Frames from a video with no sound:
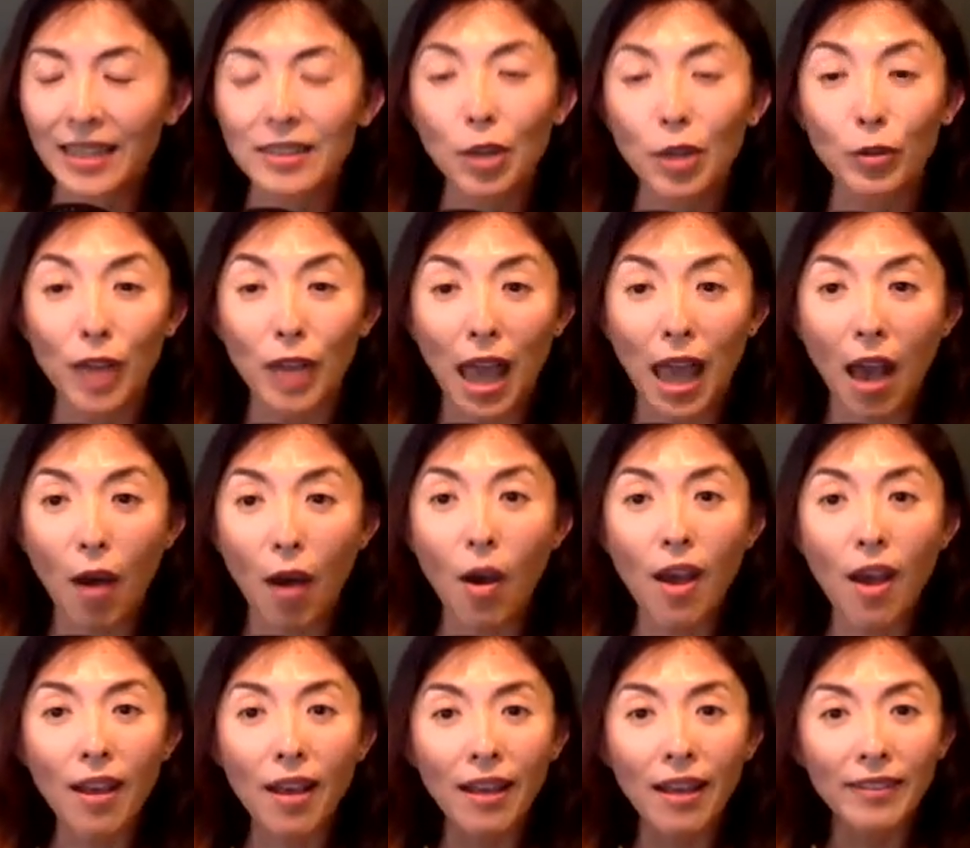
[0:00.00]
So now
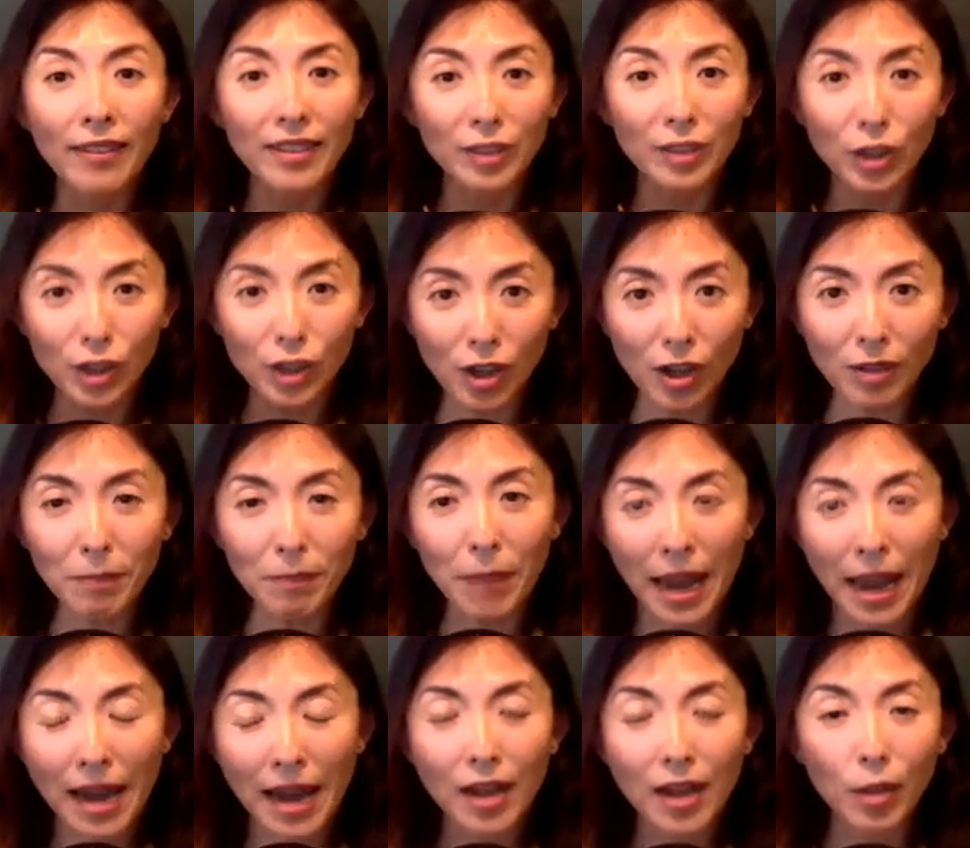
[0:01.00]
the sheng
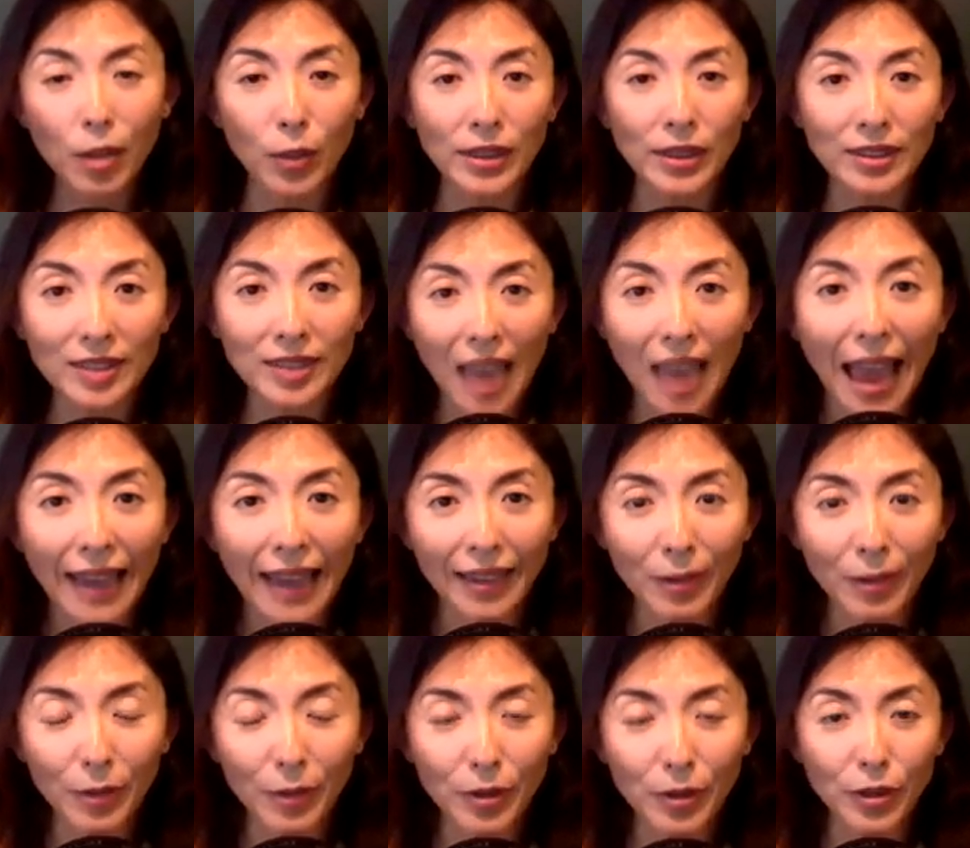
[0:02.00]
paired with tai,
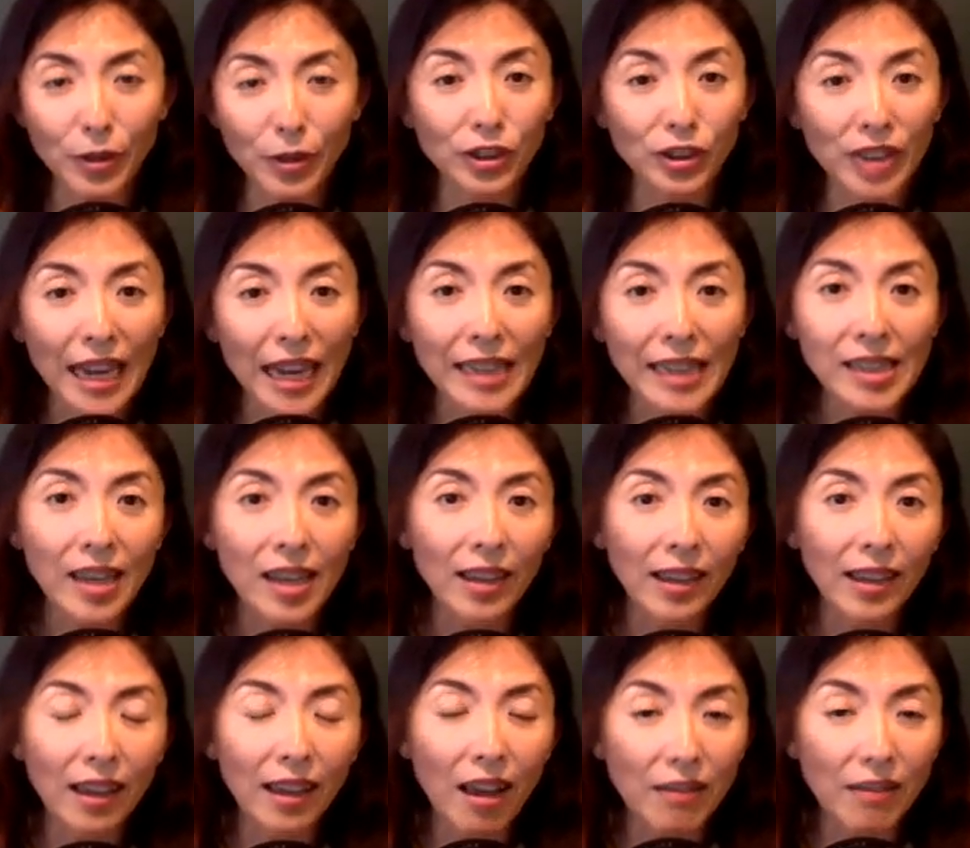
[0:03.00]
which is state
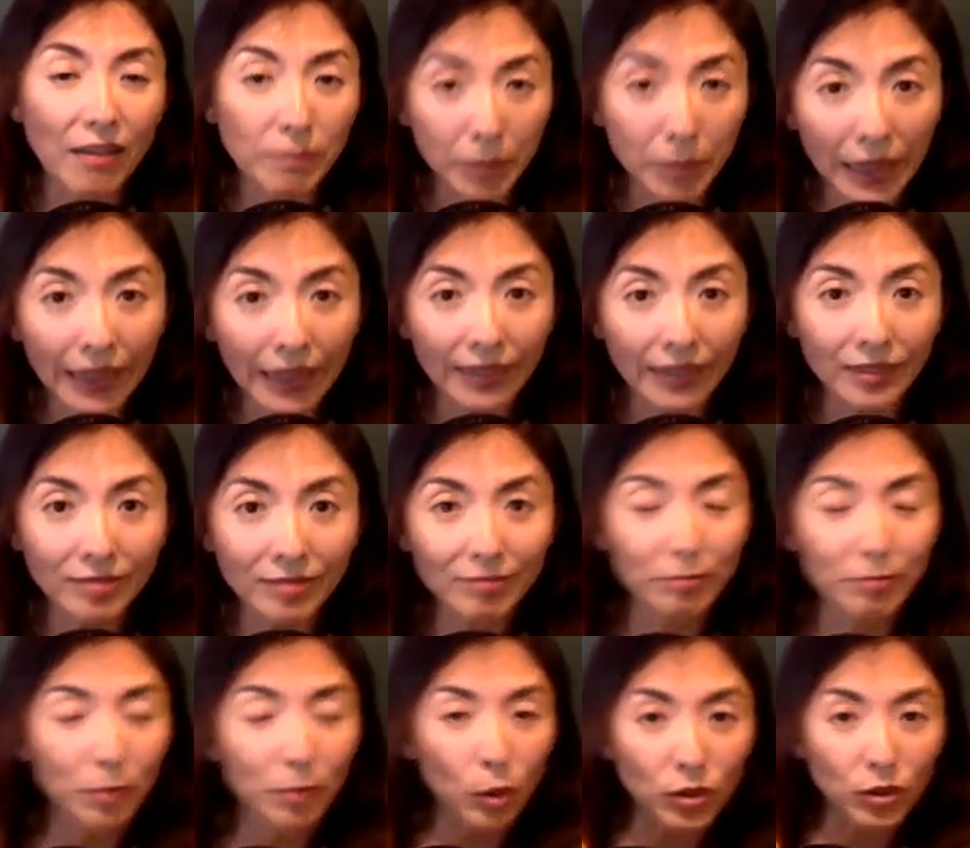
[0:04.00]
of being,
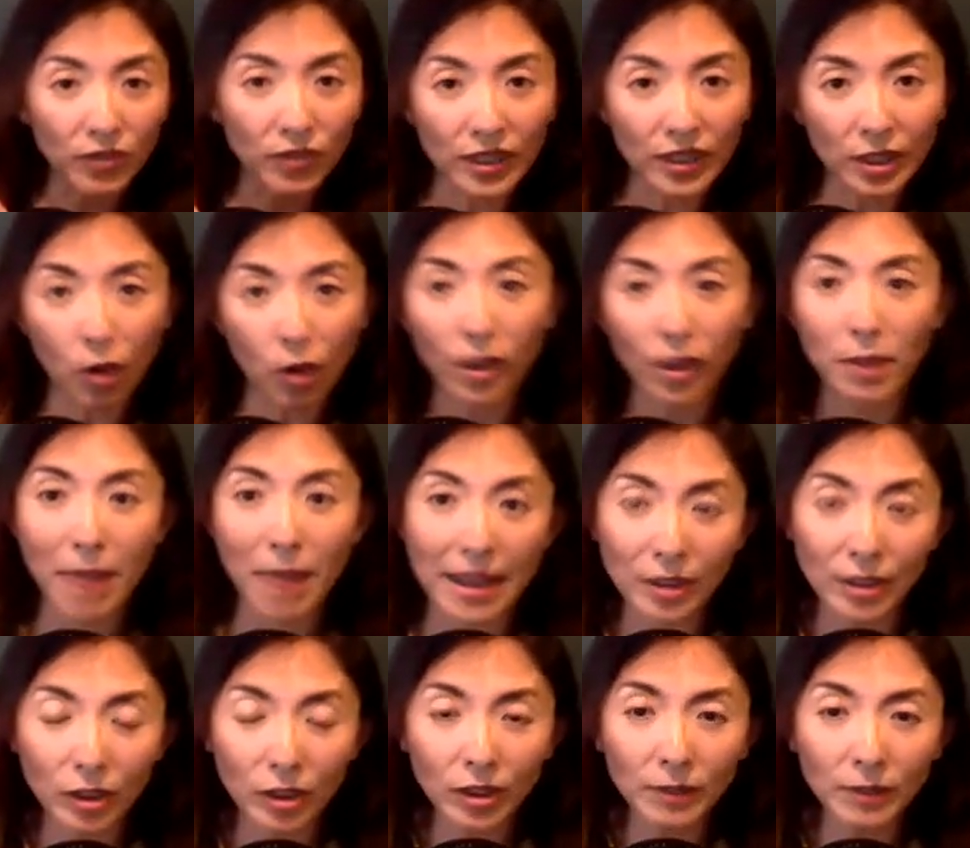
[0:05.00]
both physical and
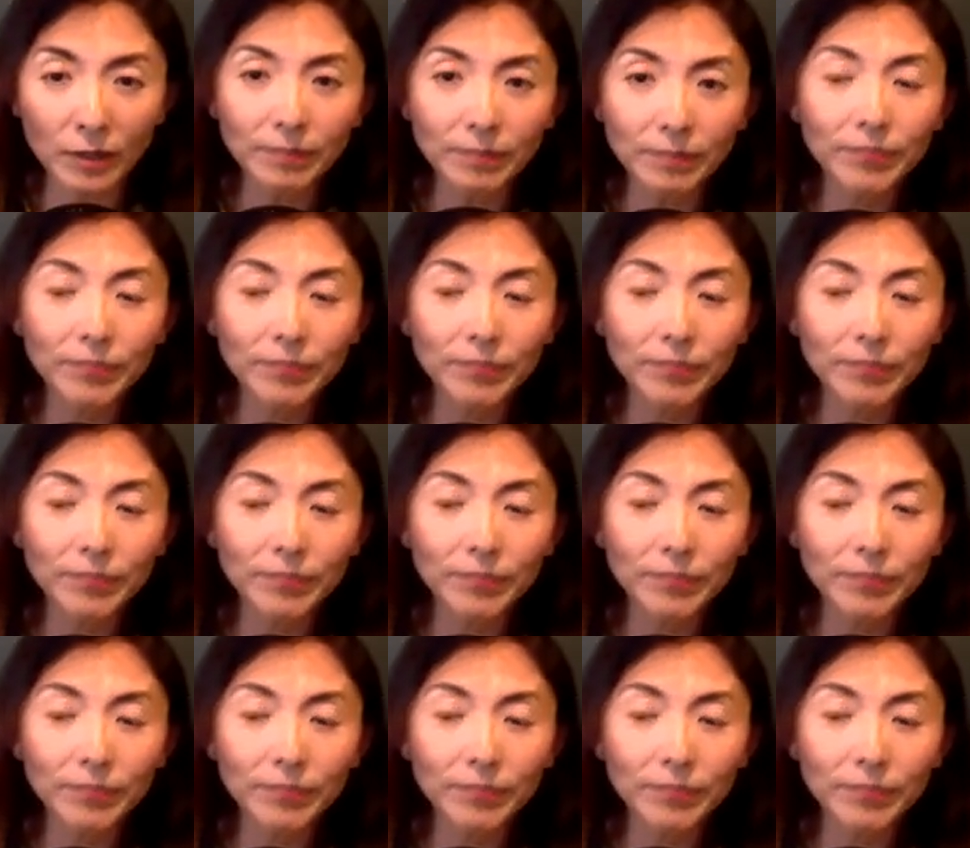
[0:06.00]
mental,